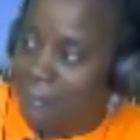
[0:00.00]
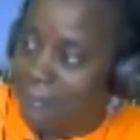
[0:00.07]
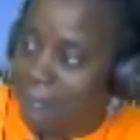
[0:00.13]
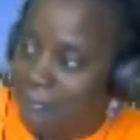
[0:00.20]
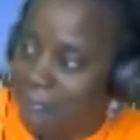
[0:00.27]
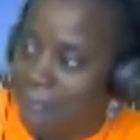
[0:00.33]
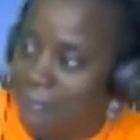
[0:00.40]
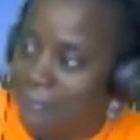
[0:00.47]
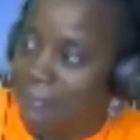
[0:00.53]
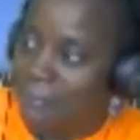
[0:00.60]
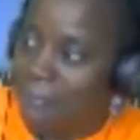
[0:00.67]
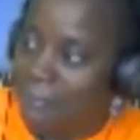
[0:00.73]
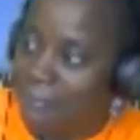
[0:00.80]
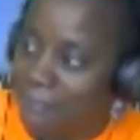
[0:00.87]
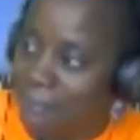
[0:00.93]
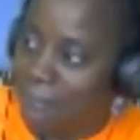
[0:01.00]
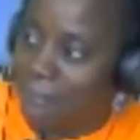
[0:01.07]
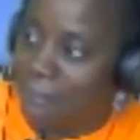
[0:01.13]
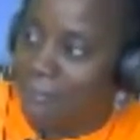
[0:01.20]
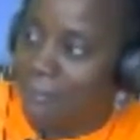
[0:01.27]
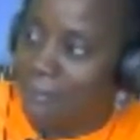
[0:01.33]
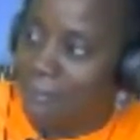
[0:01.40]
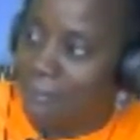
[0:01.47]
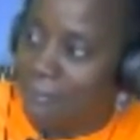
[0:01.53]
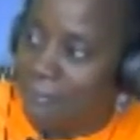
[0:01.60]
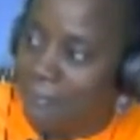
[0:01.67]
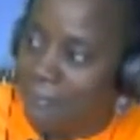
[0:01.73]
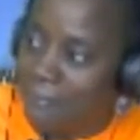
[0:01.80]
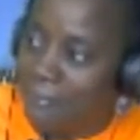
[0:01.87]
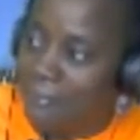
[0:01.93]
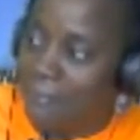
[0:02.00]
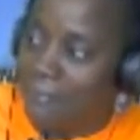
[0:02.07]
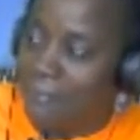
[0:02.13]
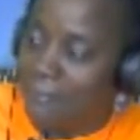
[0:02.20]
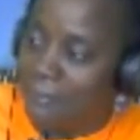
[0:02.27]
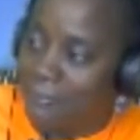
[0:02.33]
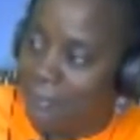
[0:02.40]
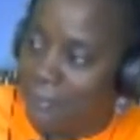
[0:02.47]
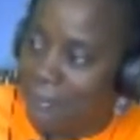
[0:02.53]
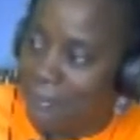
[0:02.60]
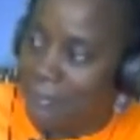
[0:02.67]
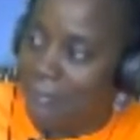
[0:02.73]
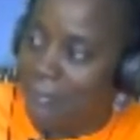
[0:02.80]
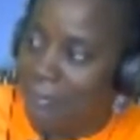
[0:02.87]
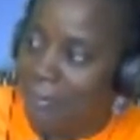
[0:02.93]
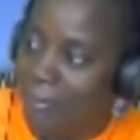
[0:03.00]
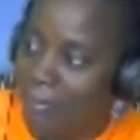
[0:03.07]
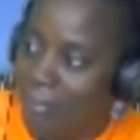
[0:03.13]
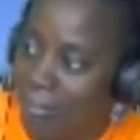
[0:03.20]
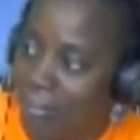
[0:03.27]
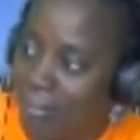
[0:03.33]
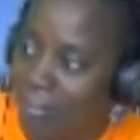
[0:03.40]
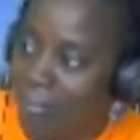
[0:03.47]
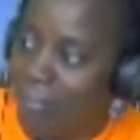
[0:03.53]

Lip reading: Happiness is my dream for right now.